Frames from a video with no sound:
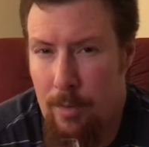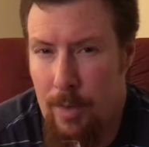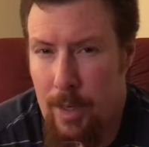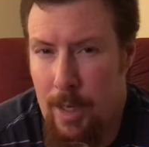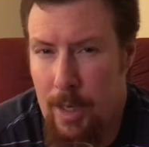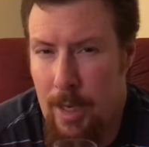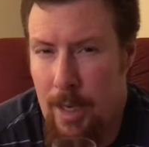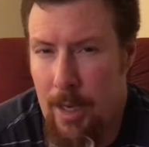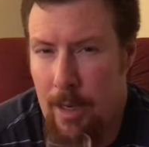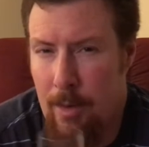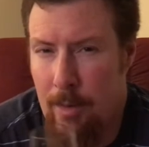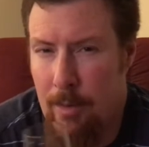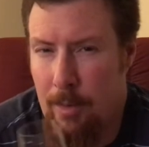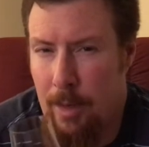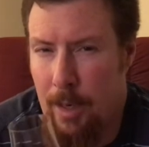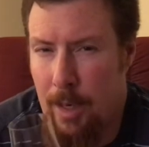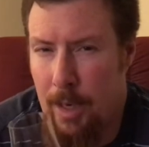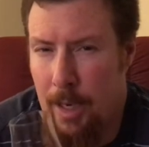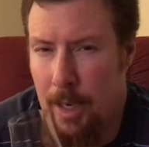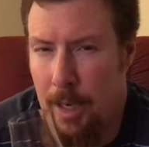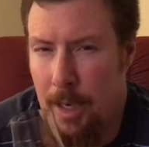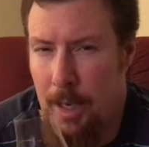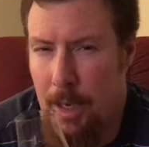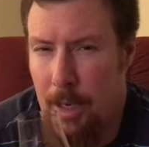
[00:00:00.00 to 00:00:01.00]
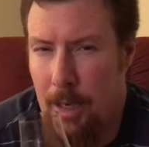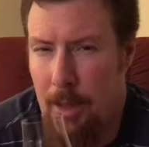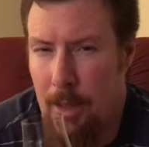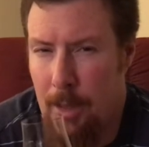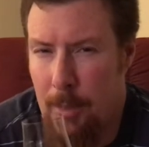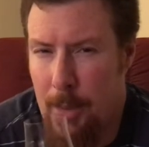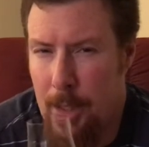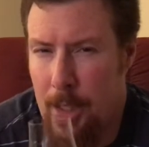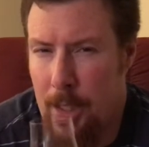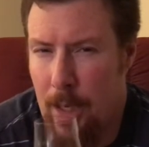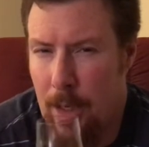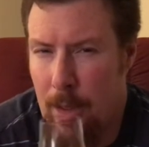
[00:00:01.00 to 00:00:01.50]
of it now, and let
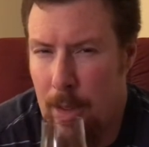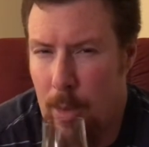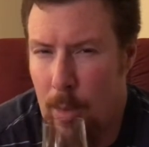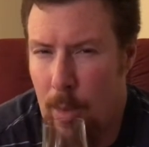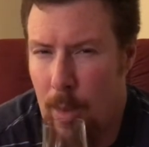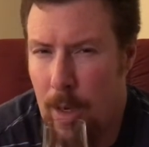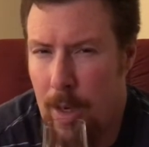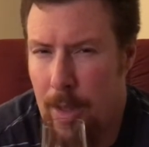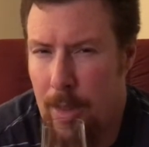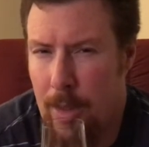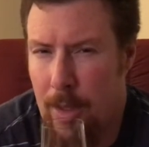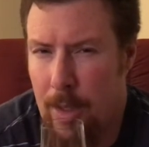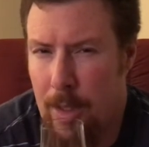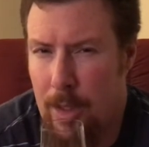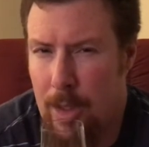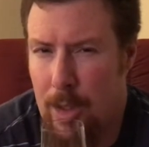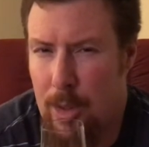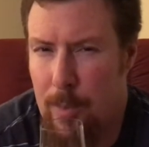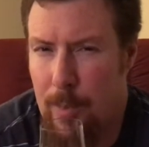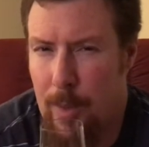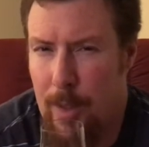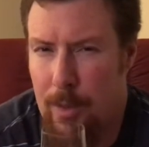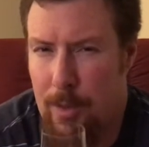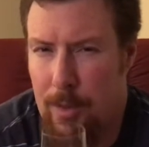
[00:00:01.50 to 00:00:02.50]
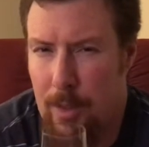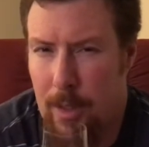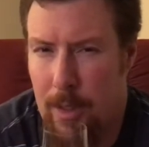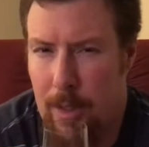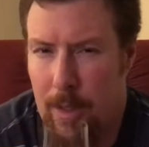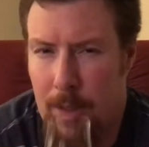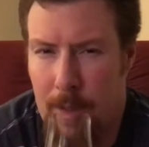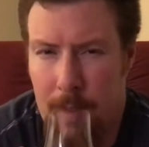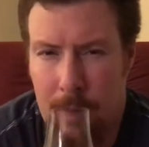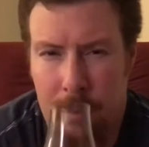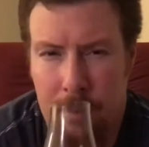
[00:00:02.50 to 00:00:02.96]
me tell you what I think it smells like.